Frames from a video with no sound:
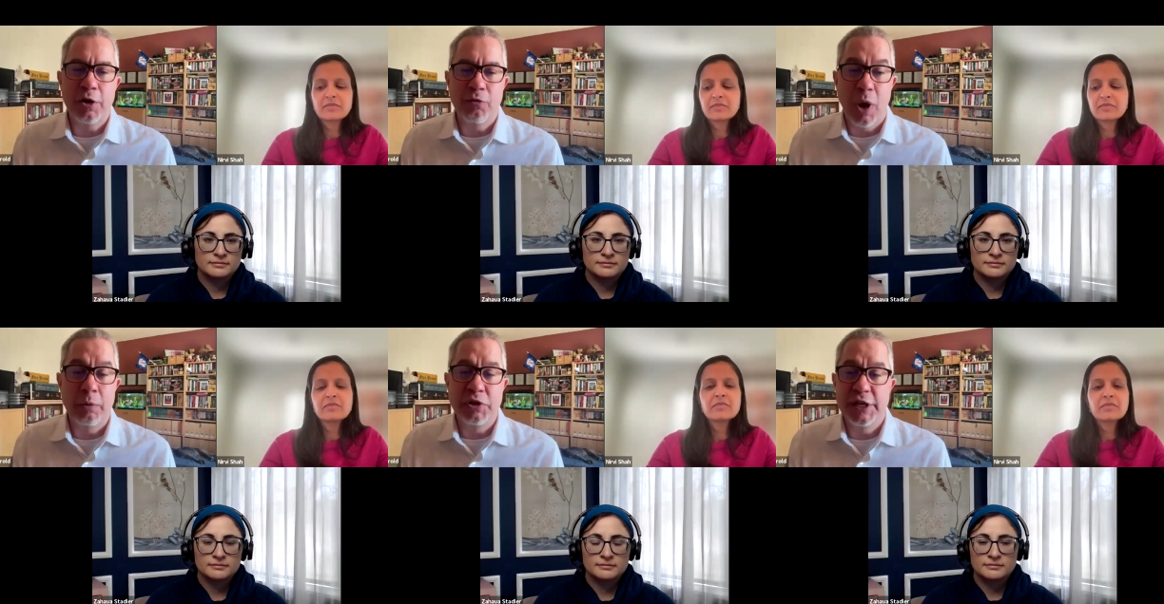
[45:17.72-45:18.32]
Speaker 1: of why
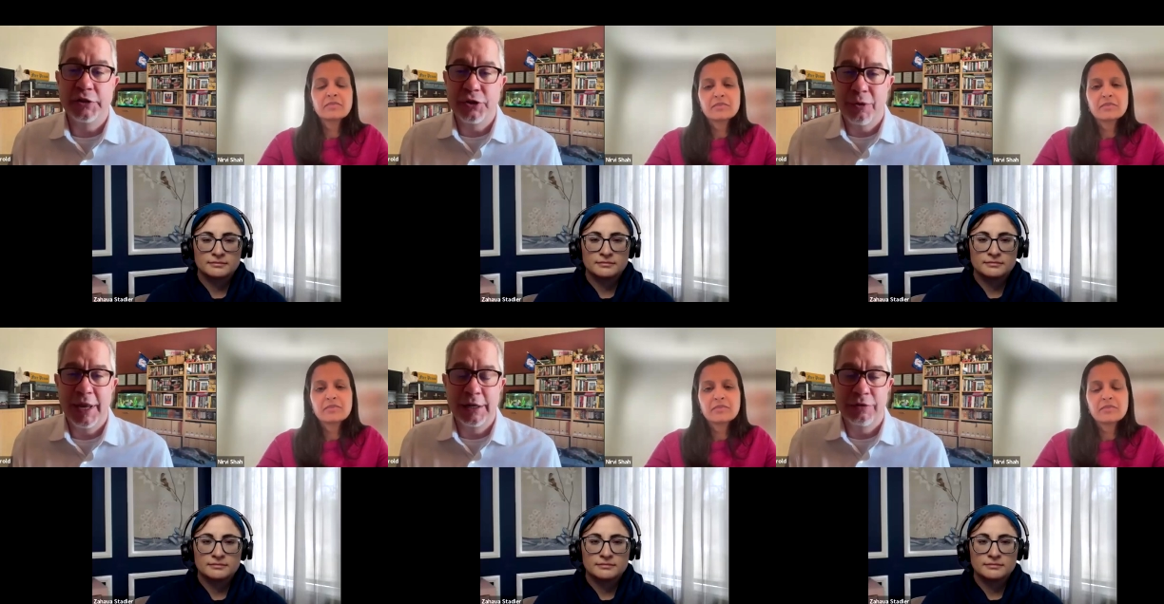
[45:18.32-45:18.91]
we're seeing so
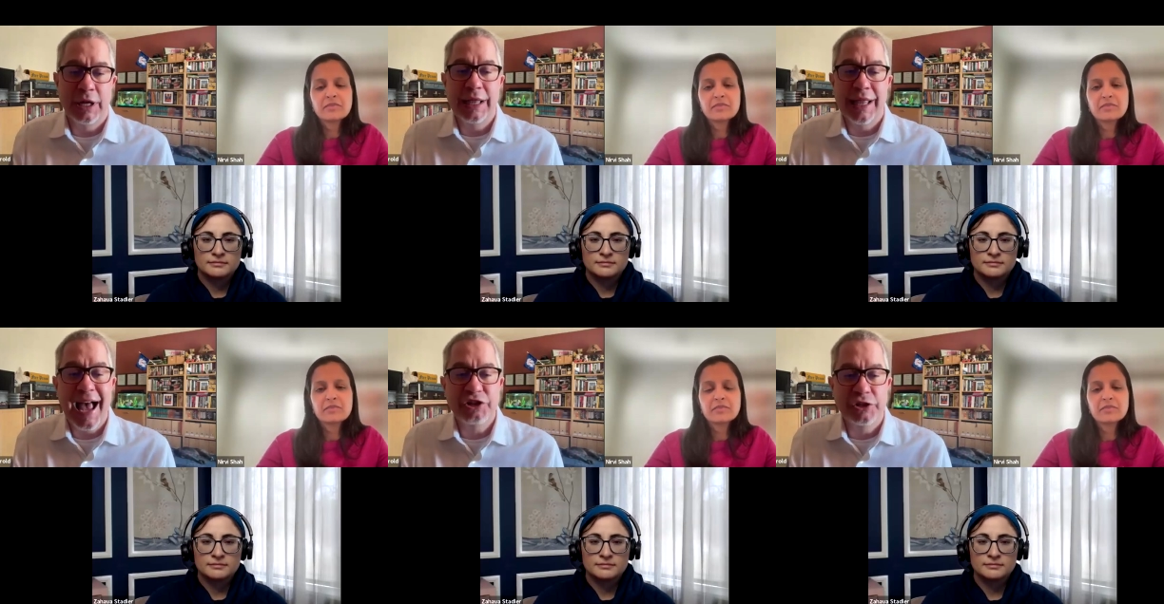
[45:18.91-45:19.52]
many of the
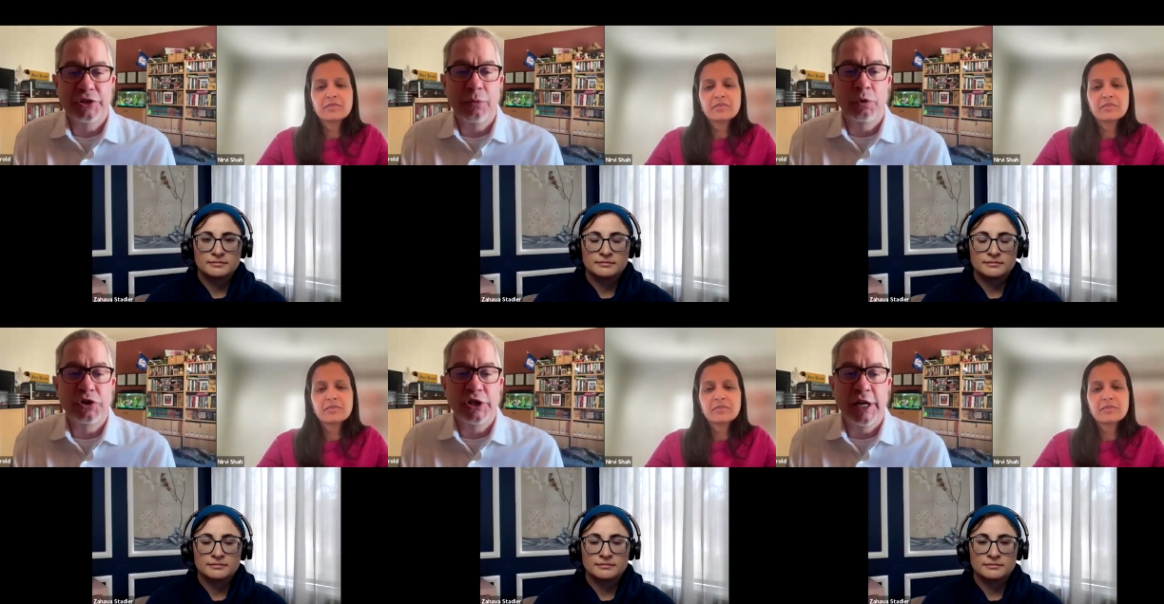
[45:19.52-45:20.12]
clashes that
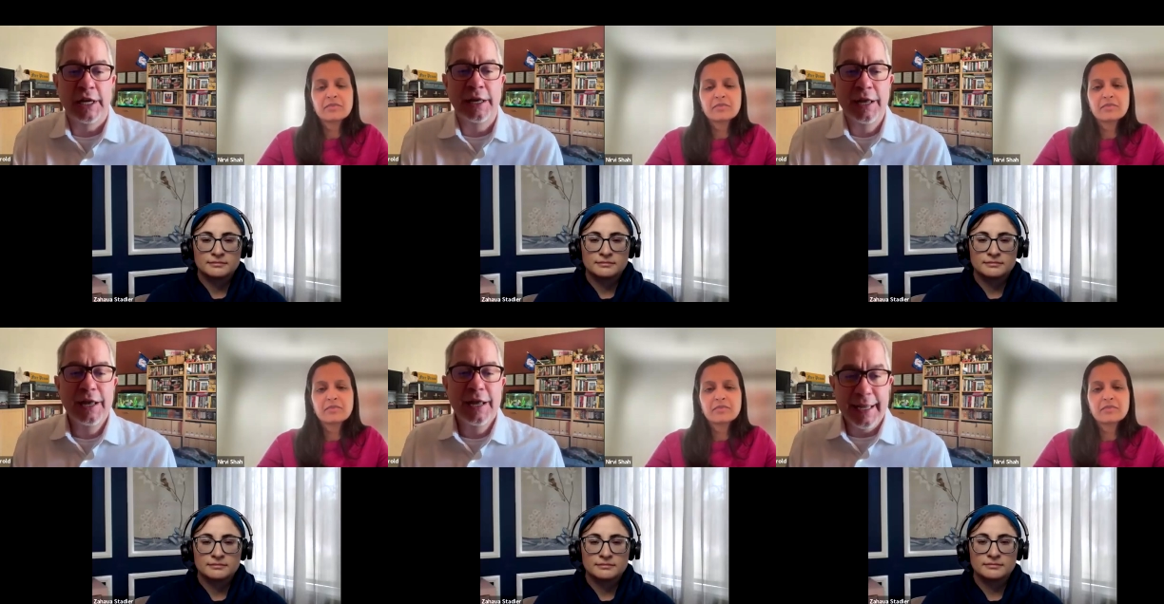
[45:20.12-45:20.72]
we're seeing
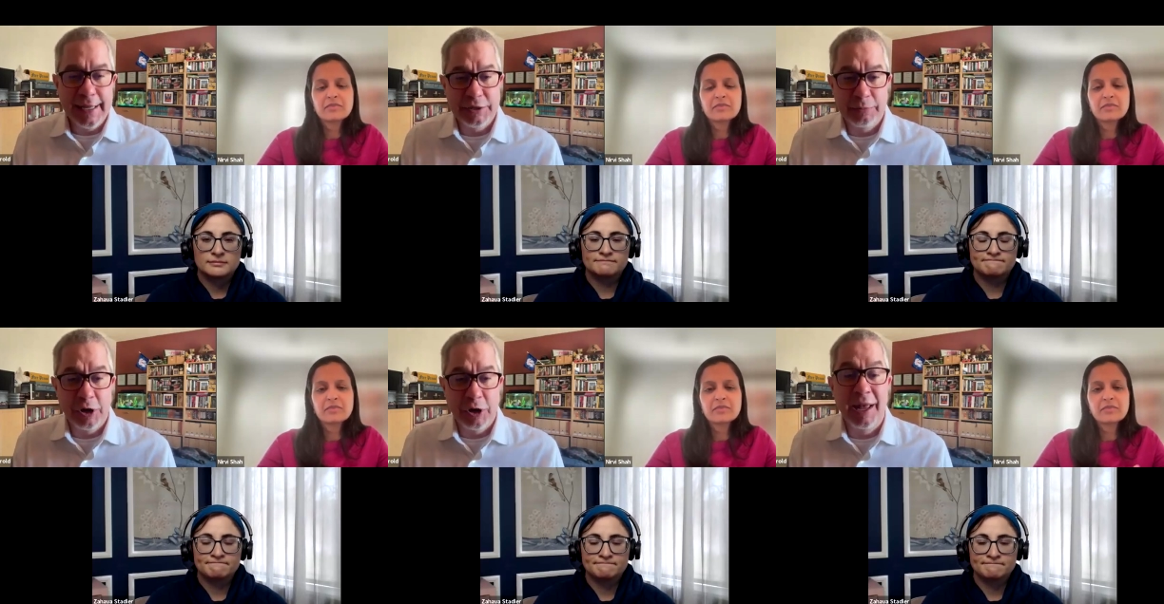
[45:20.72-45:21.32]
in
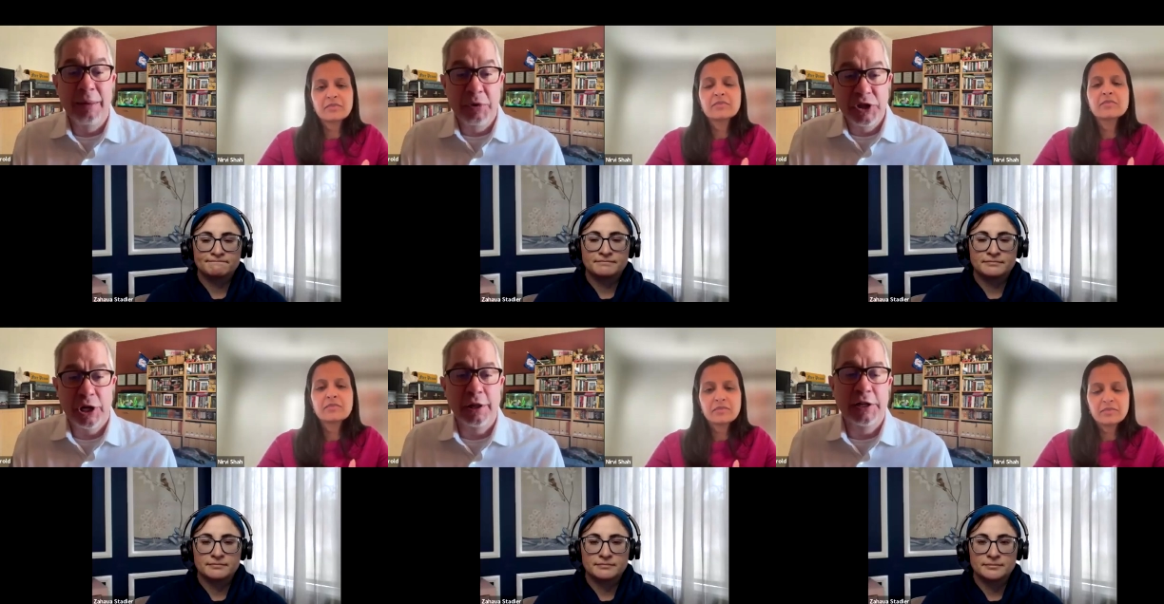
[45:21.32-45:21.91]
suburbia and
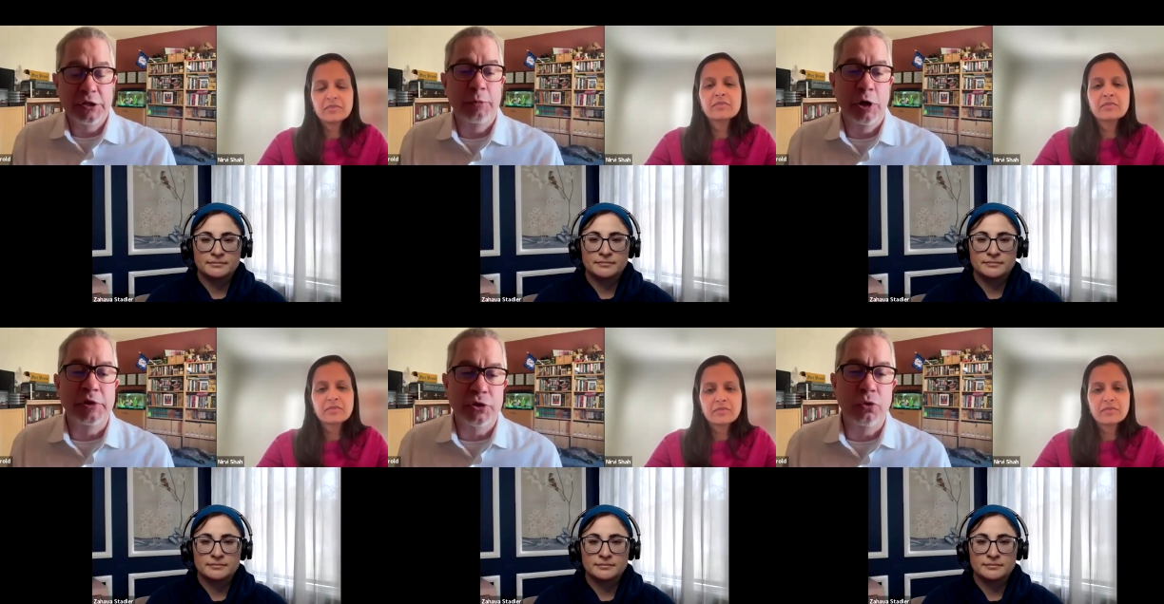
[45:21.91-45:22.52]
particularly in
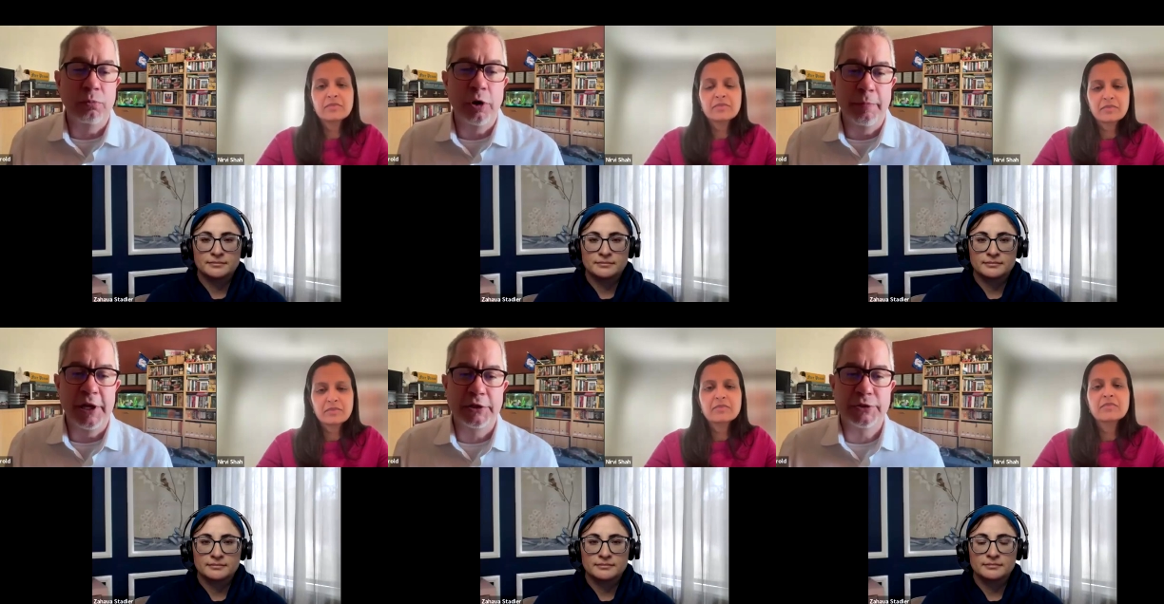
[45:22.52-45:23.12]
suburban school board
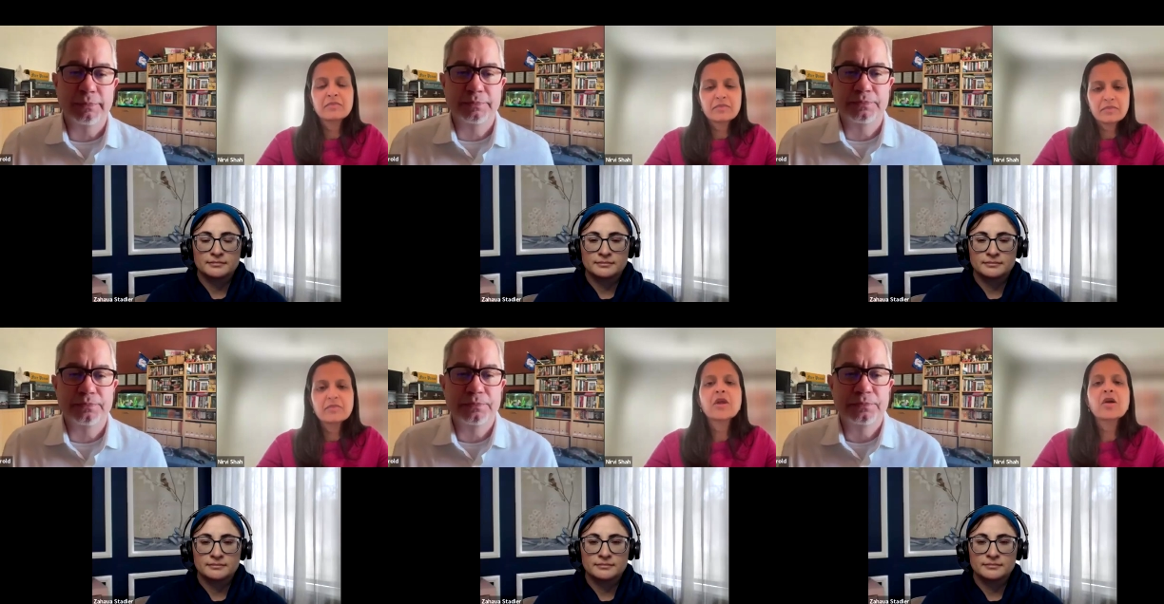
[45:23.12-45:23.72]
meetings.
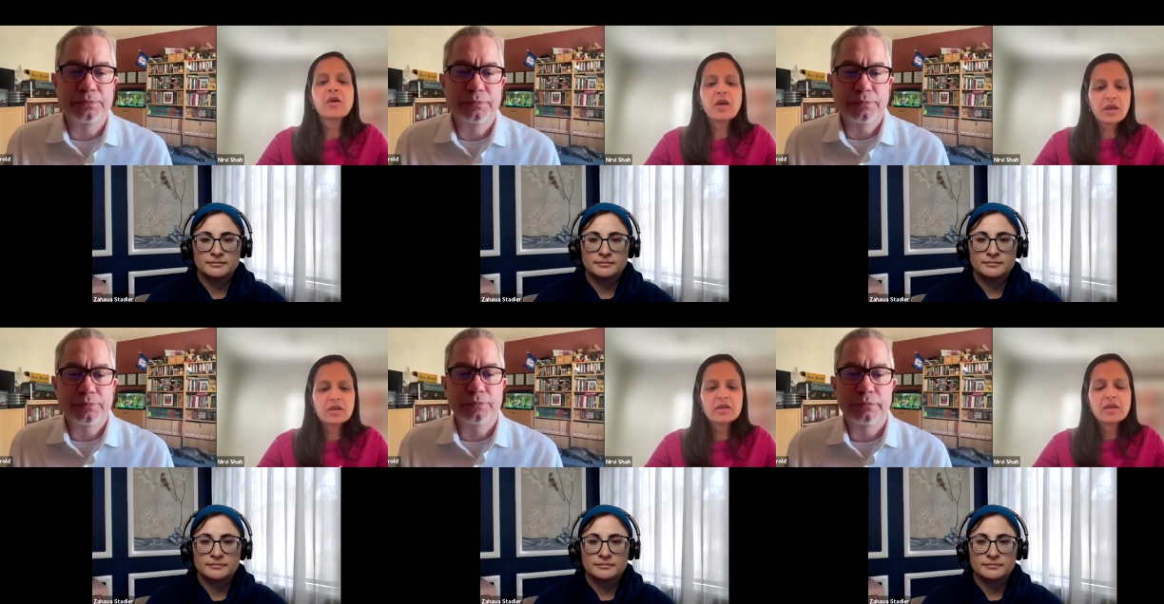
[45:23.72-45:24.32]

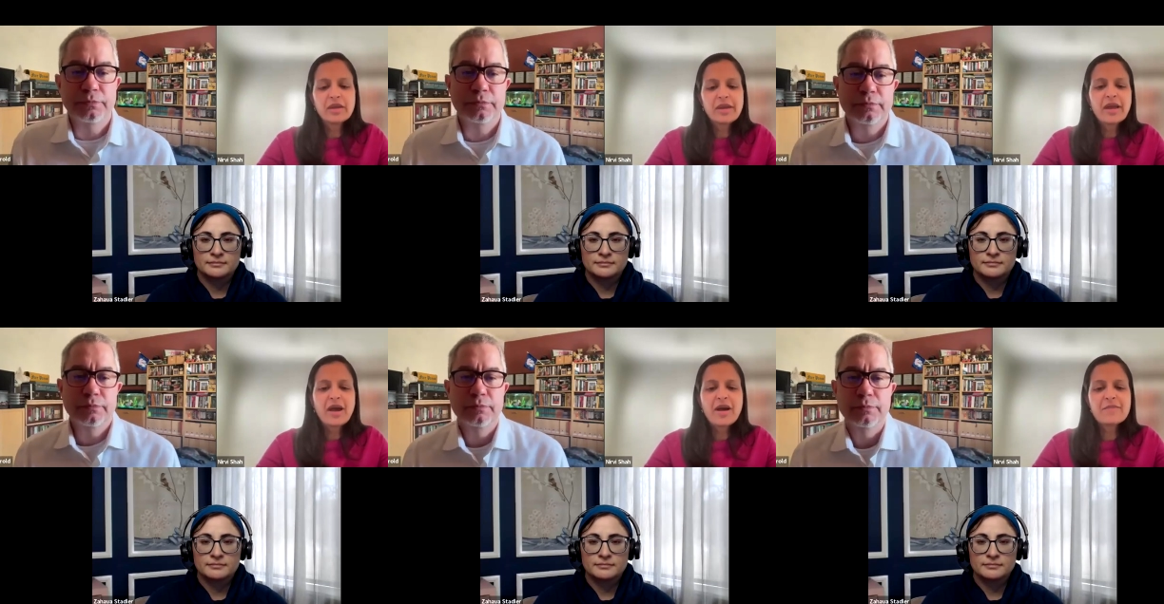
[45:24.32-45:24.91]
Speaker 2: Okay.
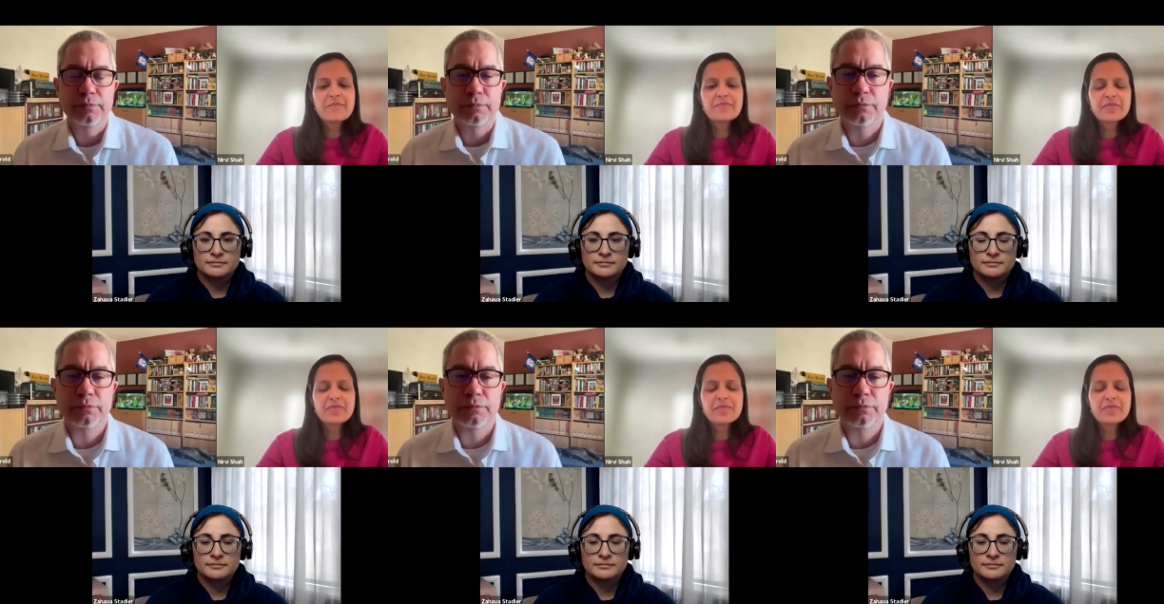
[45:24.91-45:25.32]
Um,